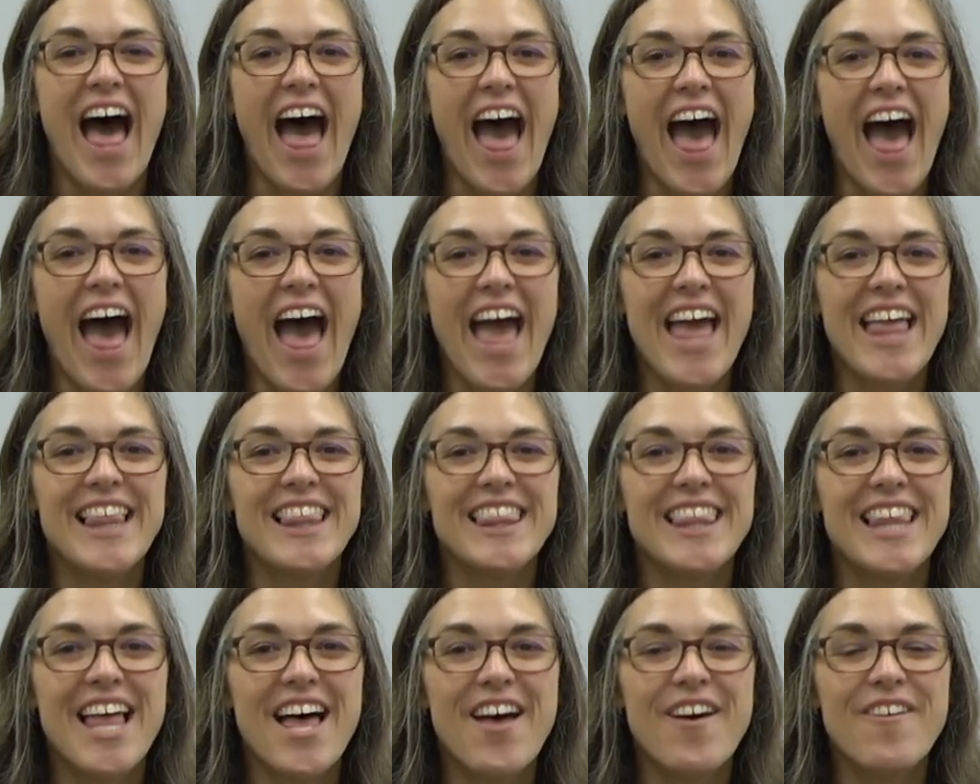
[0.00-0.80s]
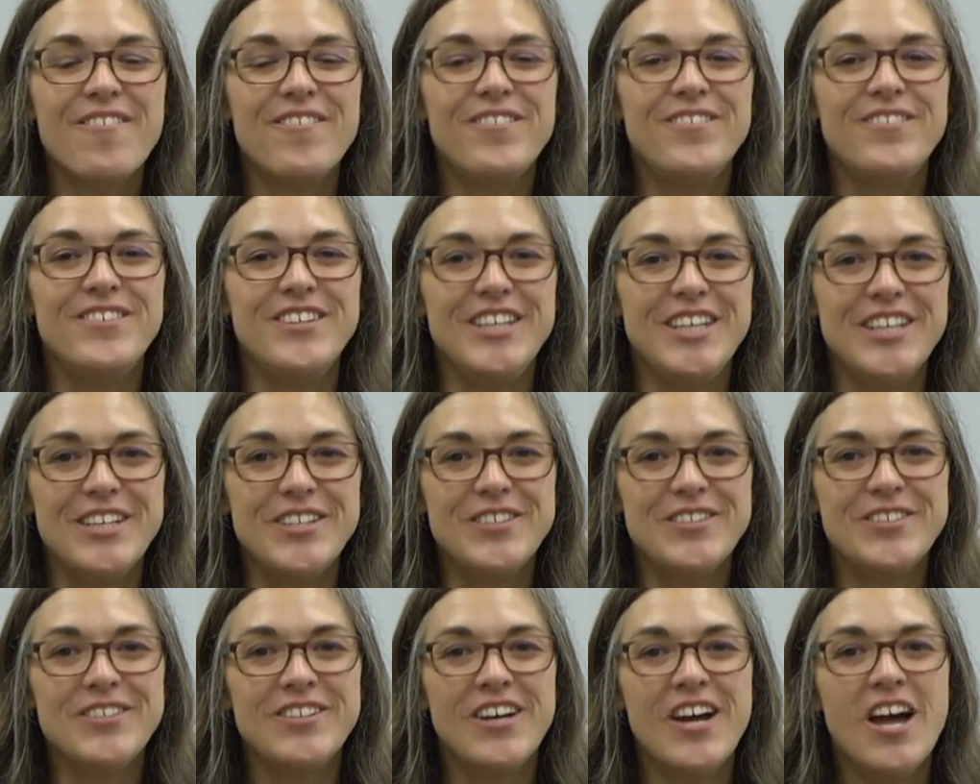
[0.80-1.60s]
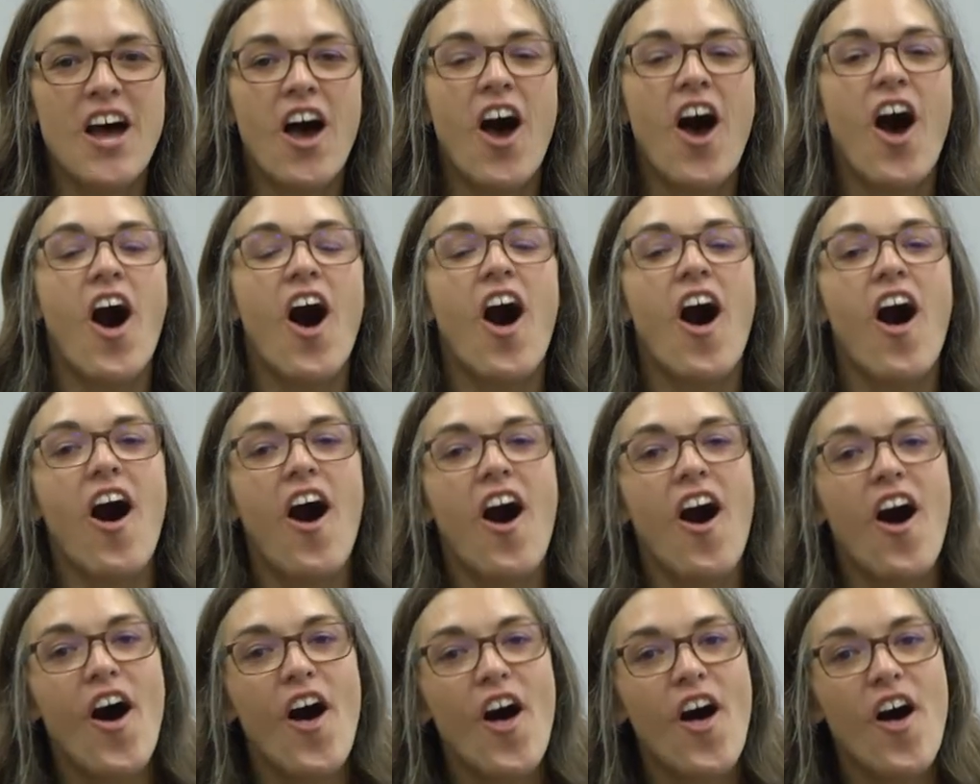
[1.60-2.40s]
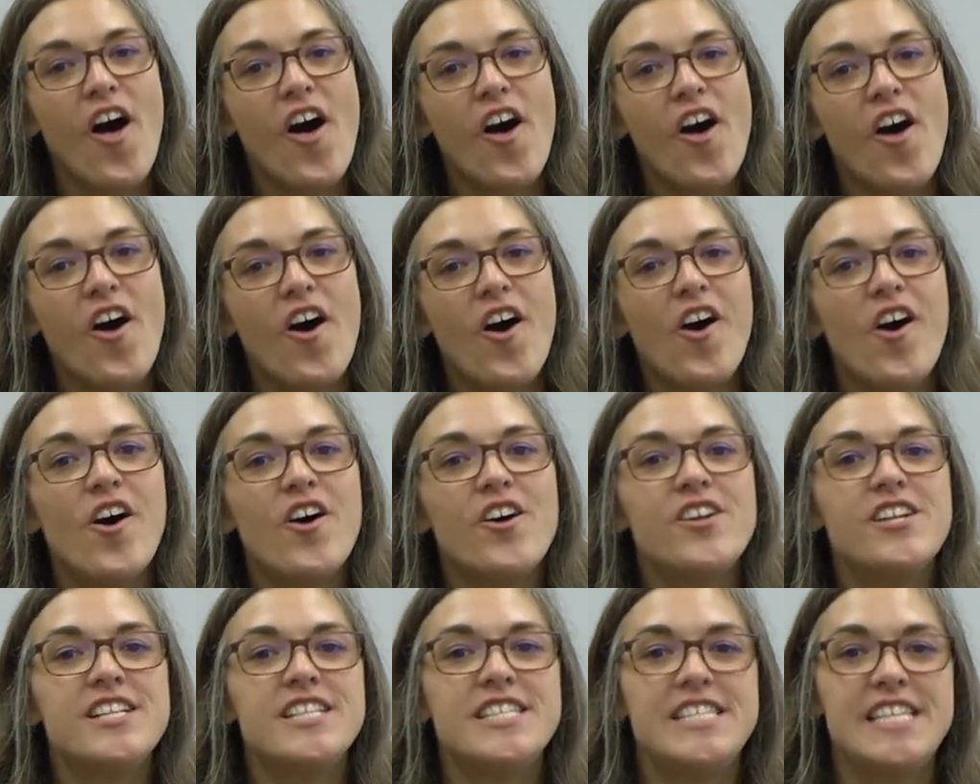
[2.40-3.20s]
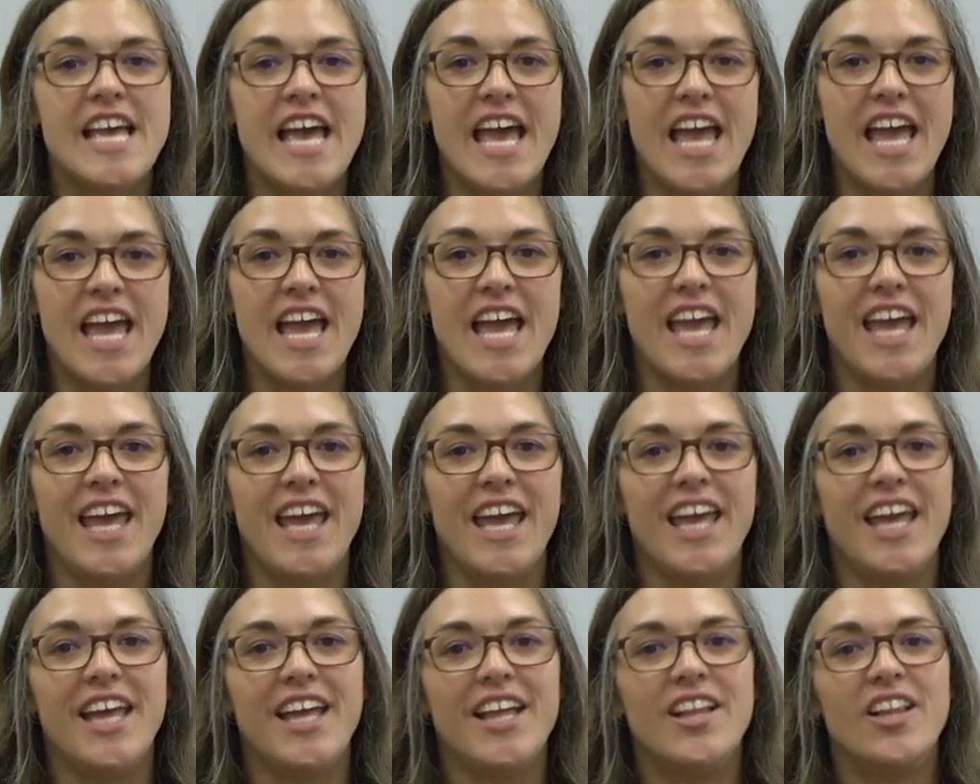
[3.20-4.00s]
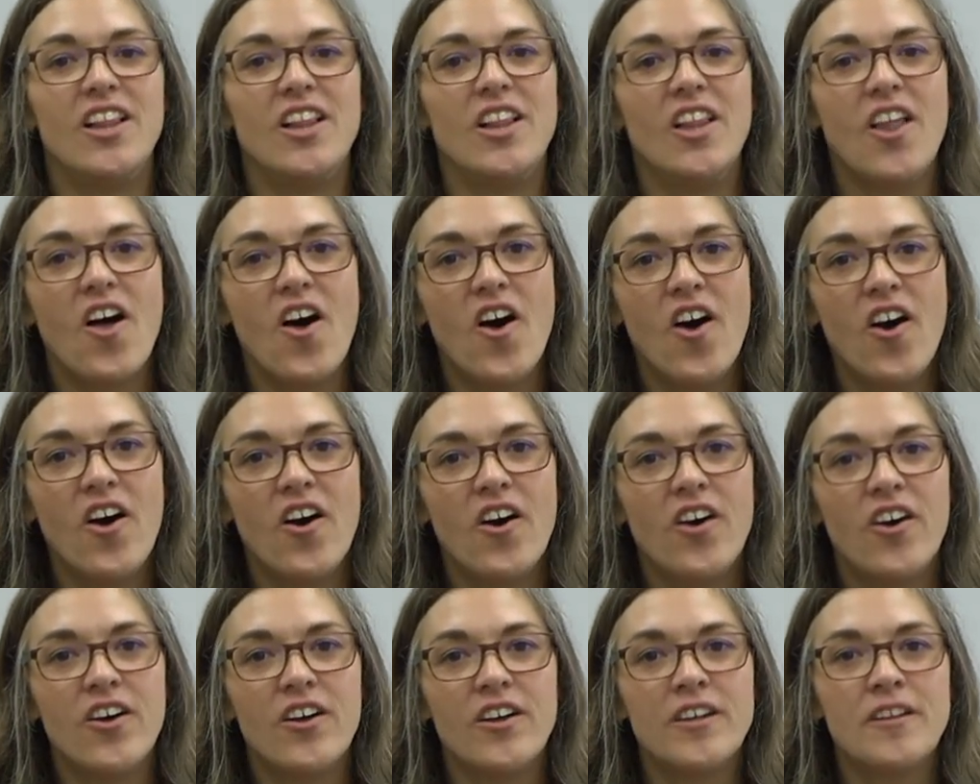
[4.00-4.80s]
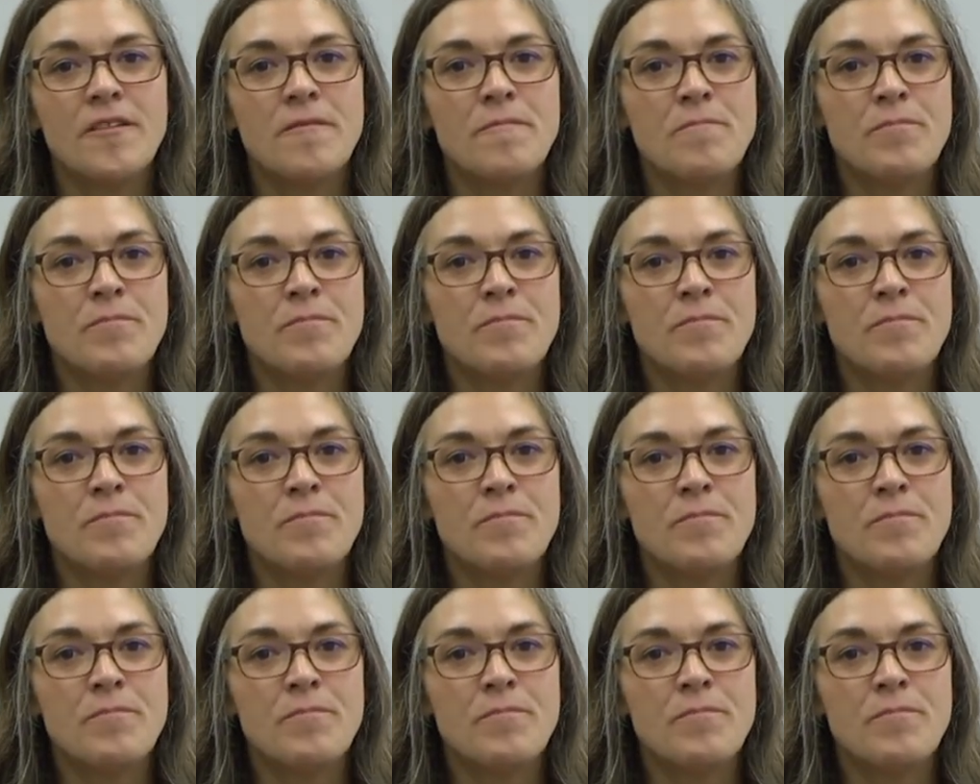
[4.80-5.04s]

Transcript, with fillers: I love you all day long.